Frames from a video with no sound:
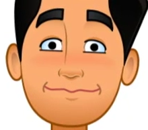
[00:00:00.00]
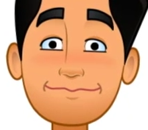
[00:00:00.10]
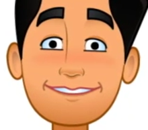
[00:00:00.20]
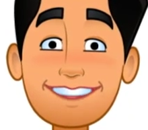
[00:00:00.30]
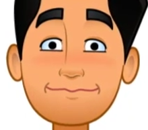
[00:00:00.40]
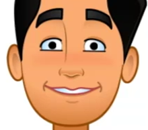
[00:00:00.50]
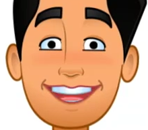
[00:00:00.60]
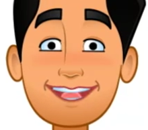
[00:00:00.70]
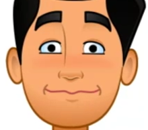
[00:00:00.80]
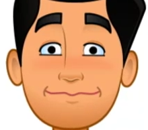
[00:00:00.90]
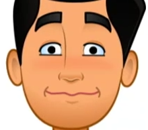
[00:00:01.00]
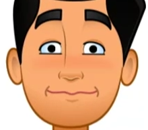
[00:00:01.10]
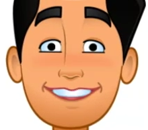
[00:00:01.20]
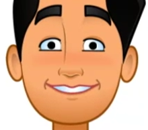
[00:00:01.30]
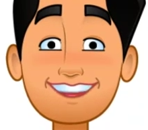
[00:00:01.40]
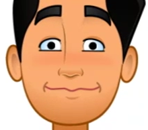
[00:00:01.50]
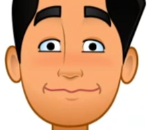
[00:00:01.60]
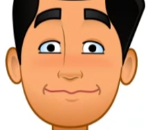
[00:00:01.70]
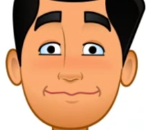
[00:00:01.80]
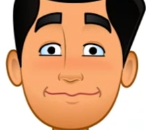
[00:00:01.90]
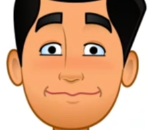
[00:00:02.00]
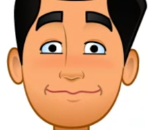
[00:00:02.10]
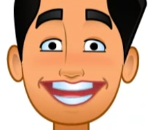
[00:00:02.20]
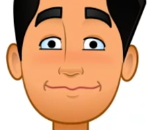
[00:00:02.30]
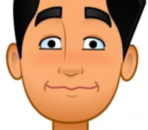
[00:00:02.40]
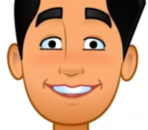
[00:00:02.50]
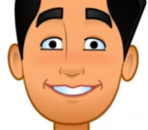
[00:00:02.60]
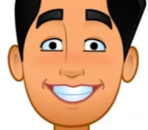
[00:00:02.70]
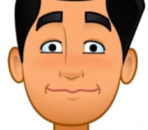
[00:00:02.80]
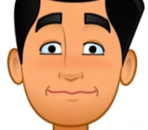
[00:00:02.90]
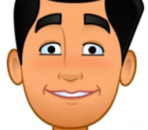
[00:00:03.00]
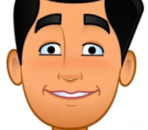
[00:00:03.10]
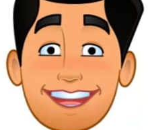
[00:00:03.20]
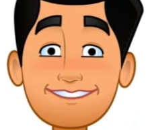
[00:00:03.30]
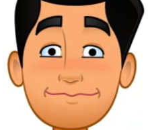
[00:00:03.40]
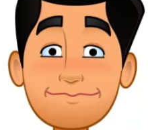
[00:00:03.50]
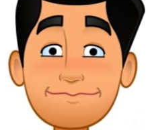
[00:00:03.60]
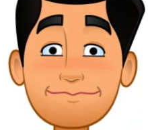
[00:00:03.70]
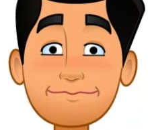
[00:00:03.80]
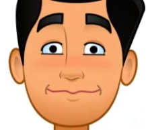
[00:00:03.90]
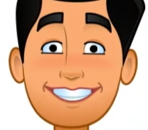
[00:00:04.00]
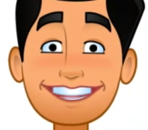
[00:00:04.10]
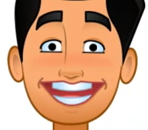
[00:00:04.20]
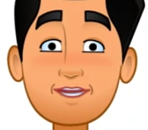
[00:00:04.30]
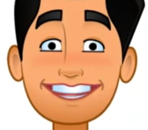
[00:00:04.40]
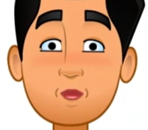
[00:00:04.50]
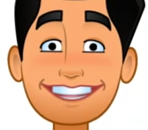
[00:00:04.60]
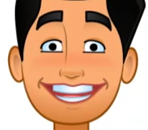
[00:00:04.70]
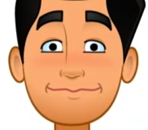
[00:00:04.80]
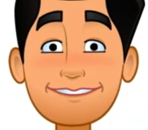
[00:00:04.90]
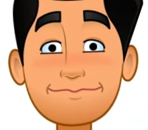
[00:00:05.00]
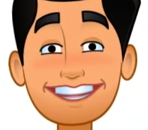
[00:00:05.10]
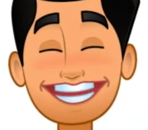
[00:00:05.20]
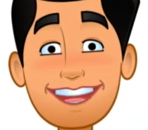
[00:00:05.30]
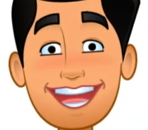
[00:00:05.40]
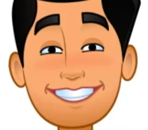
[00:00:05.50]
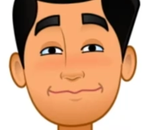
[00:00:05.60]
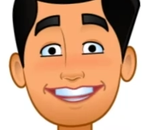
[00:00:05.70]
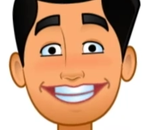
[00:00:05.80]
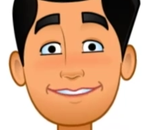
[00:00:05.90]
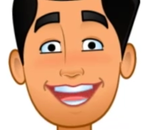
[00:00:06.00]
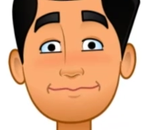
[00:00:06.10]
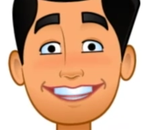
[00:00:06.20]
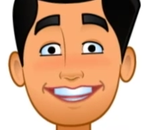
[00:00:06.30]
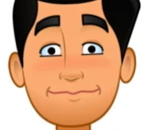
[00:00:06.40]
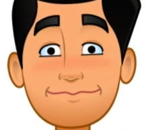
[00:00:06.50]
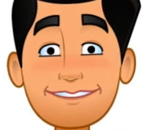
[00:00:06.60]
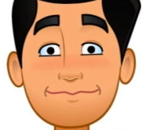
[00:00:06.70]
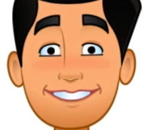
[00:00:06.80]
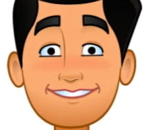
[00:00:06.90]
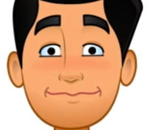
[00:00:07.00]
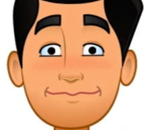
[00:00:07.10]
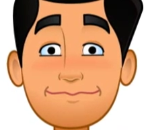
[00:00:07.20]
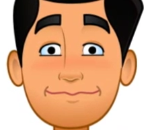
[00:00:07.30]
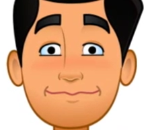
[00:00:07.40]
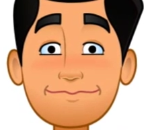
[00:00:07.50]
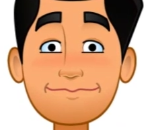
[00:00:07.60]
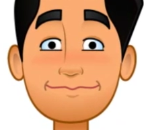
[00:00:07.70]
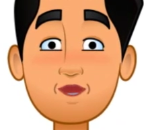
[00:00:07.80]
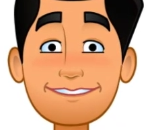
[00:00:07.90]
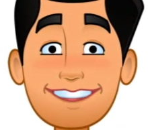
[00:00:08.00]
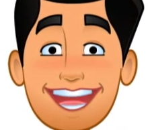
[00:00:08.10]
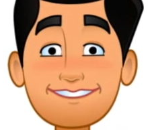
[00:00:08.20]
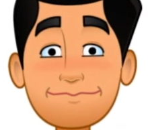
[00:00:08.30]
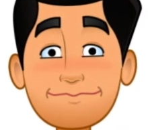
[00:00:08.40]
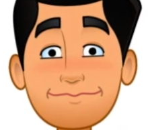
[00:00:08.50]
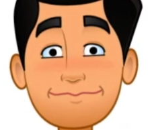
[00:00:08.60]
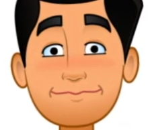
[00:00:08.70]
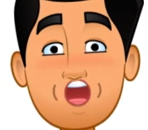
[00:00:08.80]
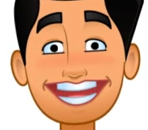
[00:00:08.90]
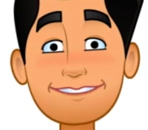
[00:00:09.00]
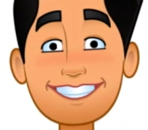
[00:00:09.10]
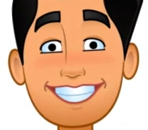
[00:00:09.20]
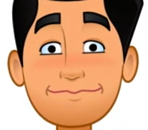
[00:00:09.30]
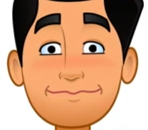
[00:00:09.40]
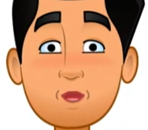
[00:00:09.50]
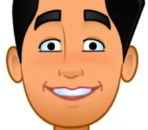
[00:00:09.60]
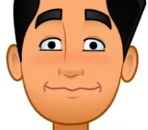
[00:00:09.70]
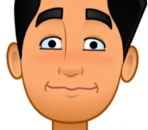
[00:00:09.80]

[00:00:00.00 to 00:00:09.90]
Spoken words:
the amount of force pushing down on the container will be transmitted without a change in magnitude through the water pushing in all